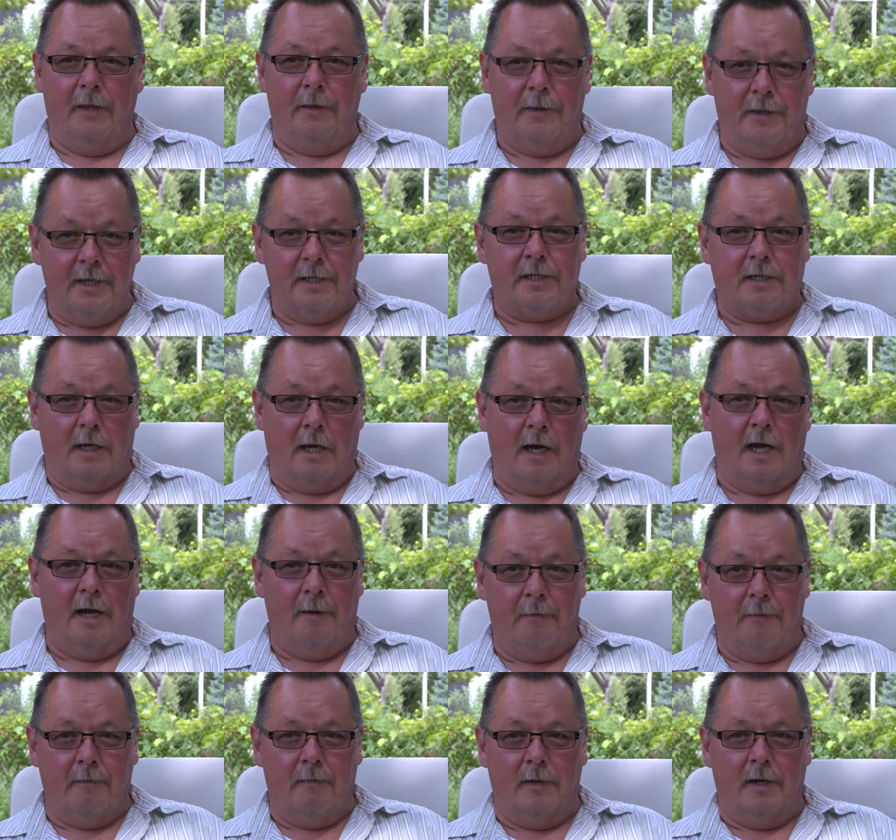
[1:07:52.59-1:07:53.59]
This
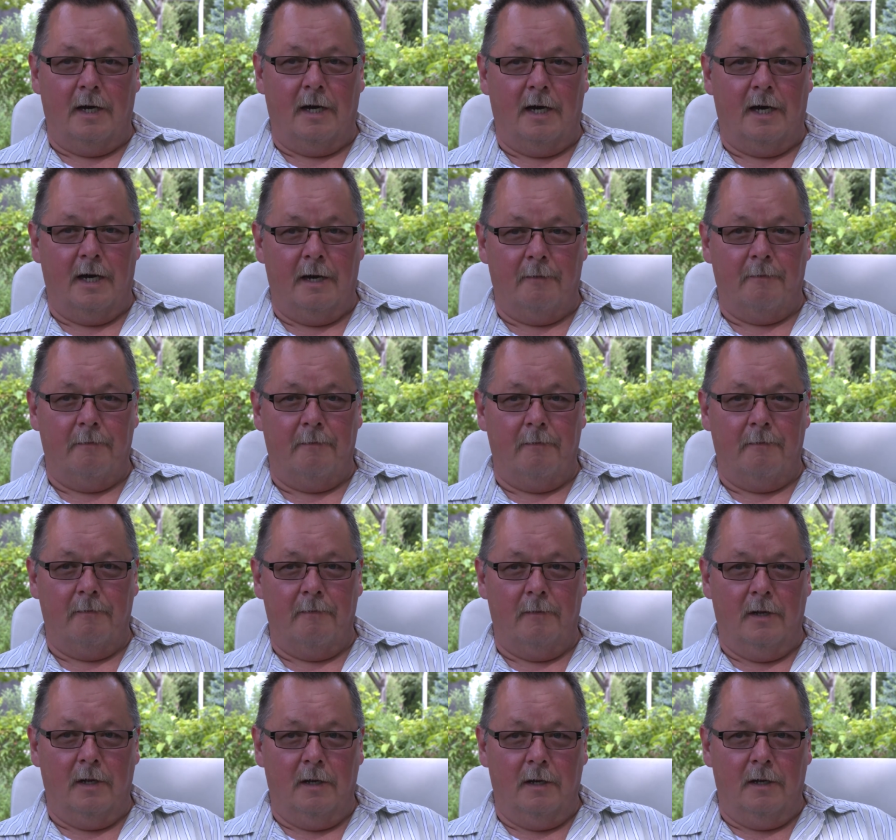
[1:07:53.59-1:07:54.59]
time, um,
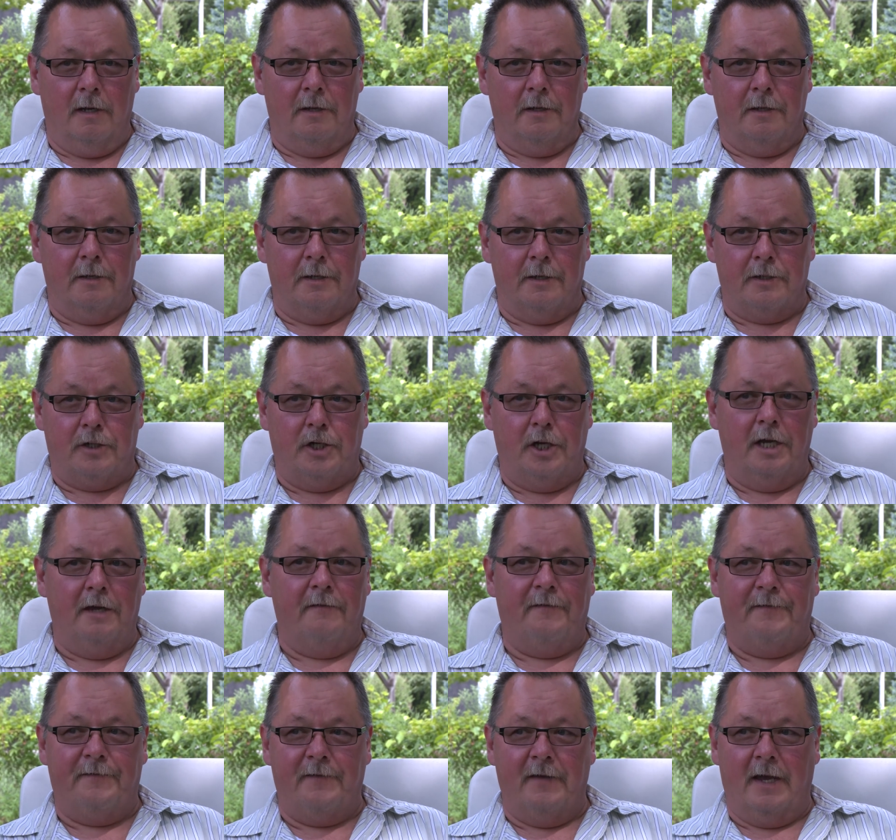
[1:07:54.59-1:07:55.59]
the
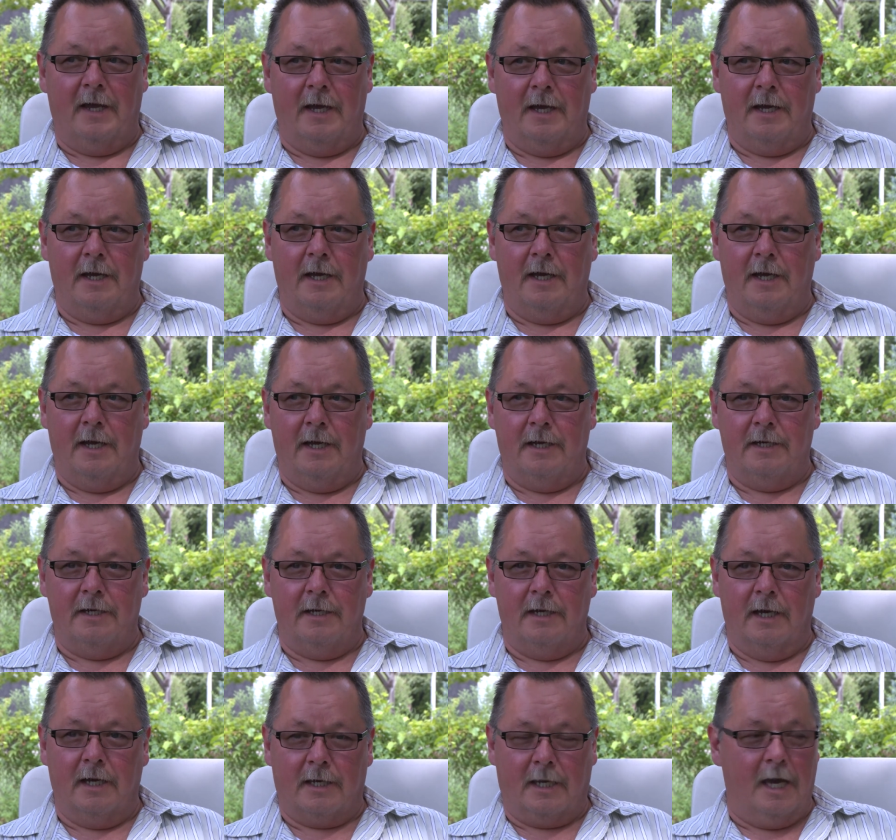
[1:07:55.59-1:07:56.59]
chief and,
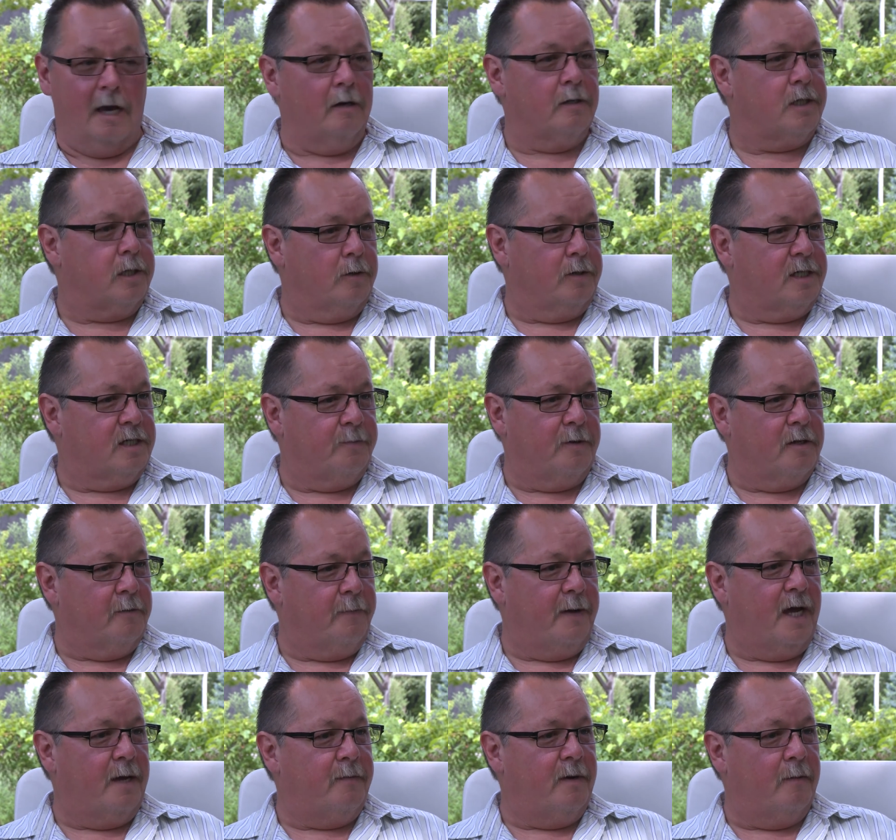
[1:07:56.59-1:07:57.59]
and, a counselor and some other
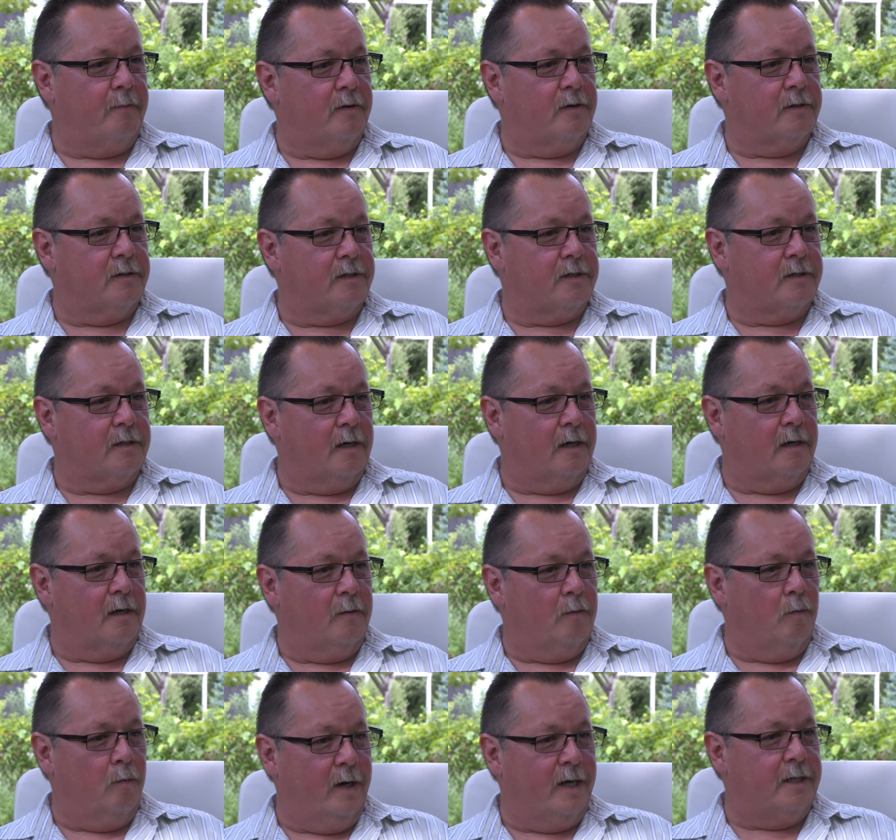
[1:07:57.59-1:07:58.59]
band members uh,
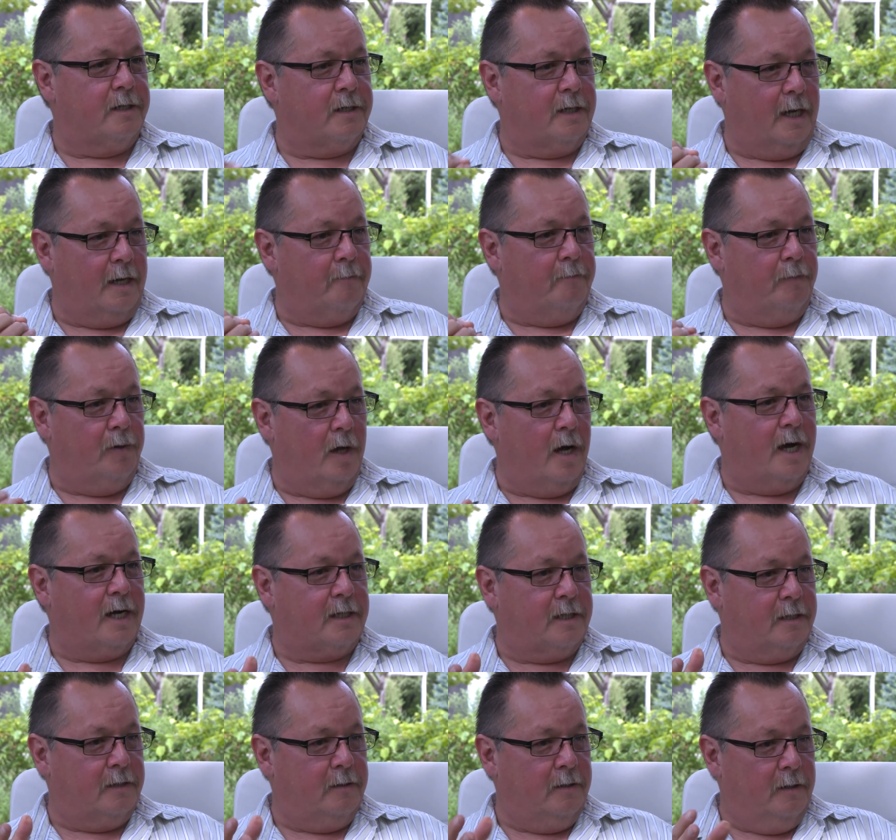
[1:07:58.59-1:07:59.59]
went and
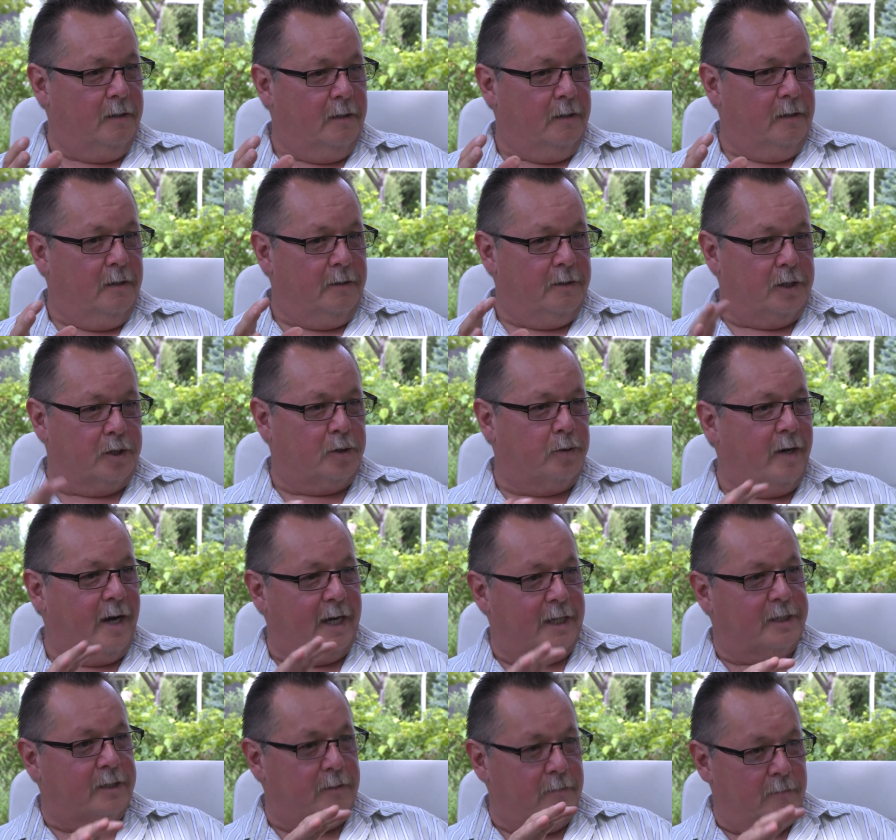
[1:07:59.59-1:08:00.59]
blocked the
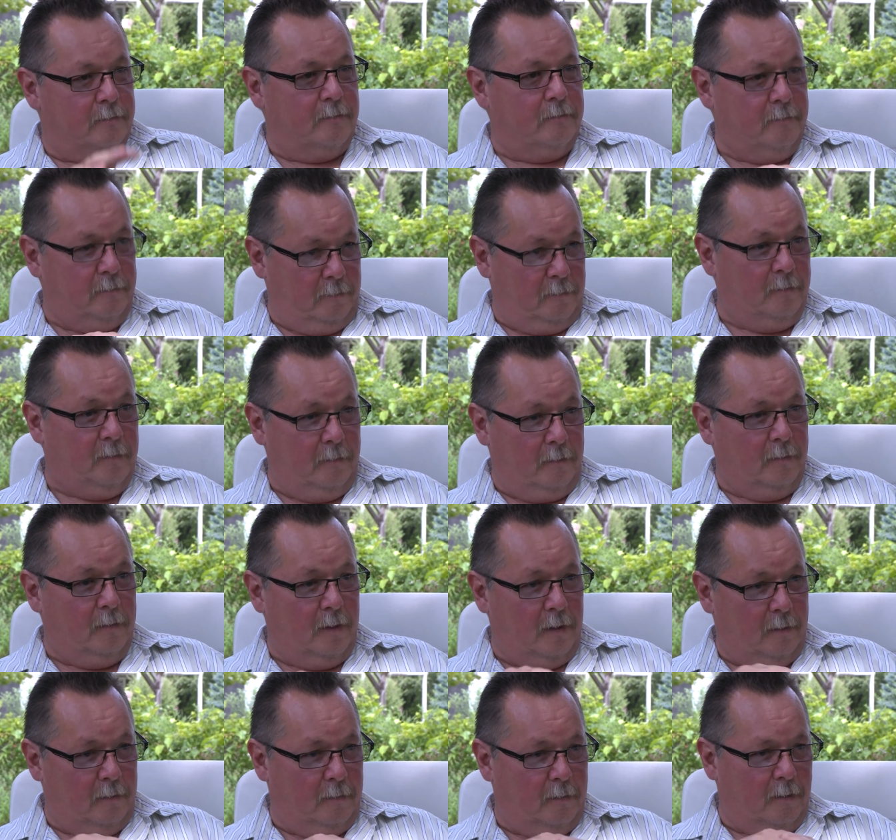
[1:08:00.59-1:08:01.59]
tracks
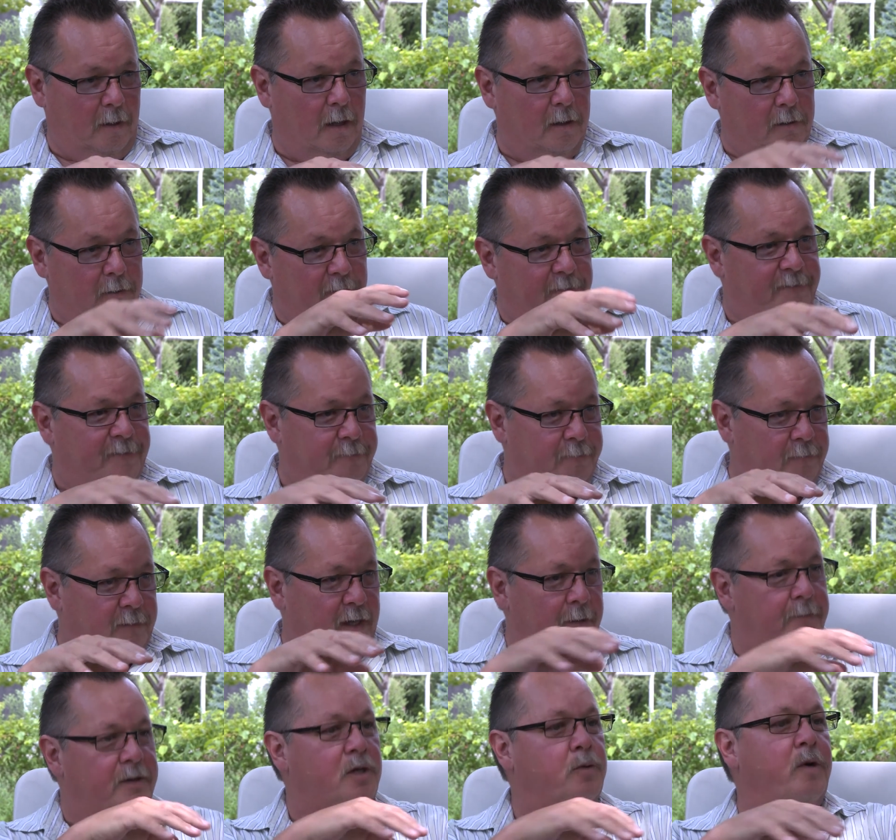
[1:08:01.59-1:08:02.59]
a little
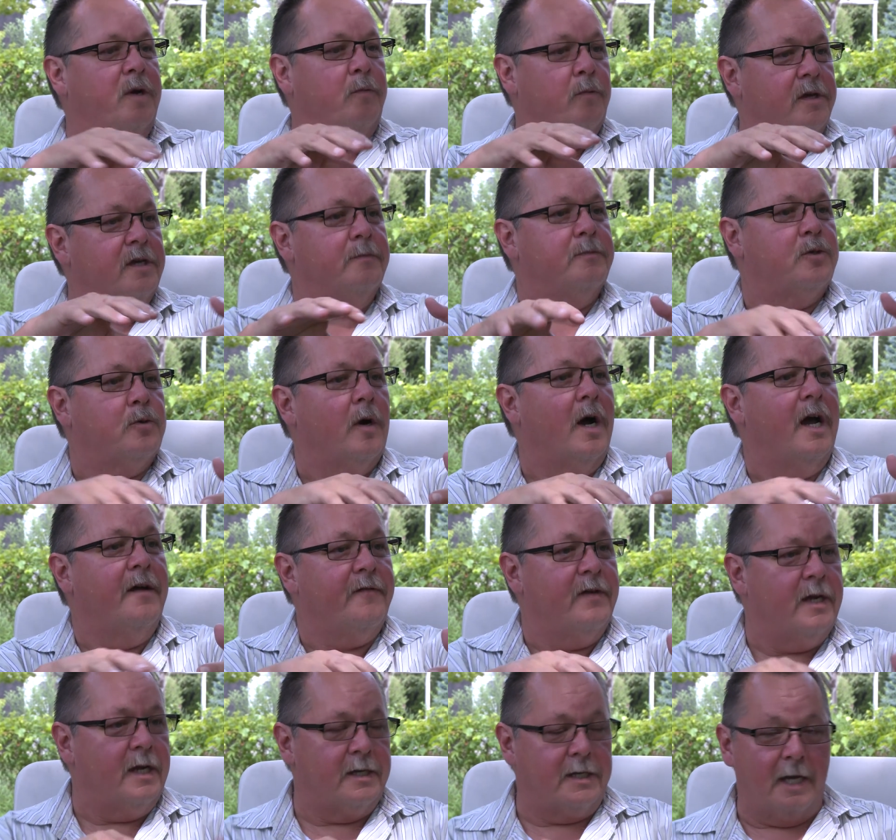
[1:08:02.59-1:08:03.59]
in between Williams Drive
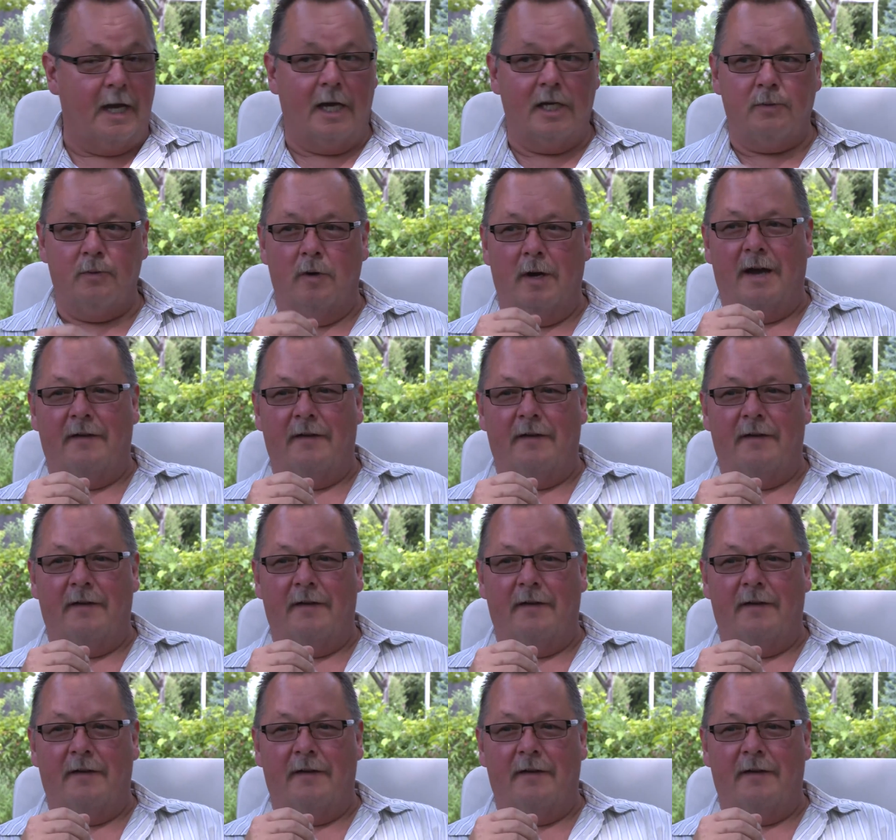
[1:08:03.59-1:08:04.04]
and Tashmoo